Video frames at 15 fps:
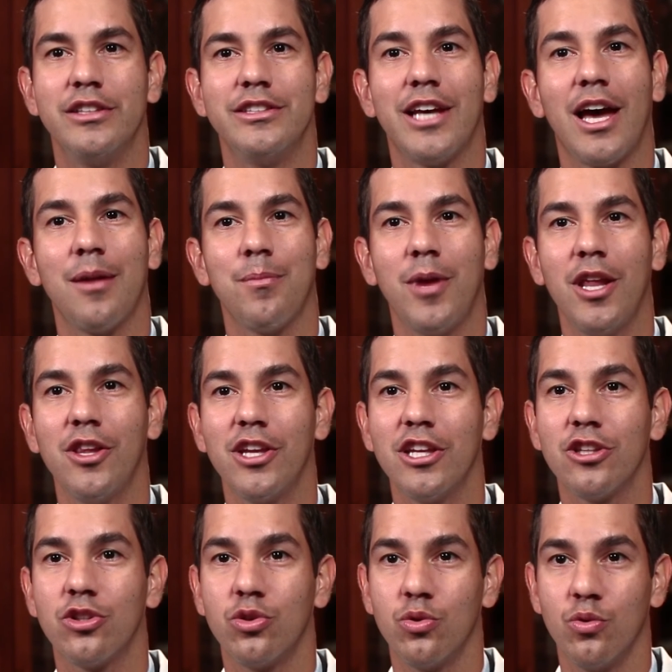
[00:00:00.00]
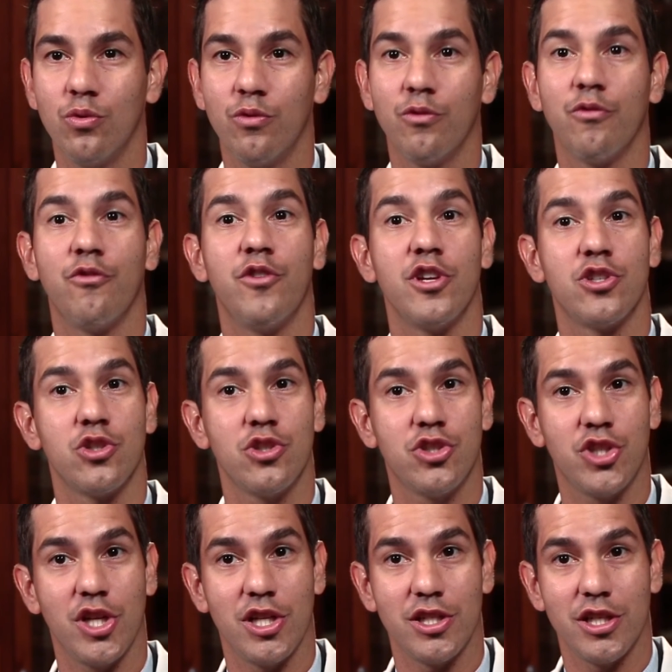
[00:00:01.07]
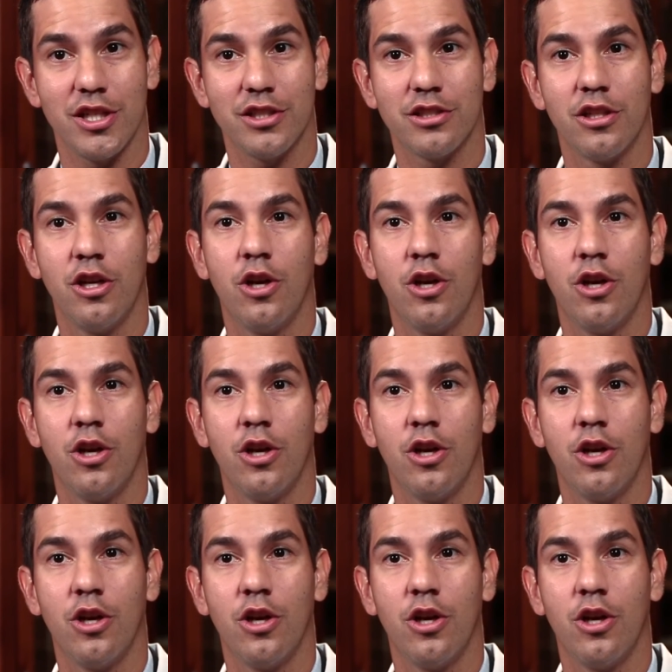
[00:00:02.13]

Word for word: That may lead to vision changes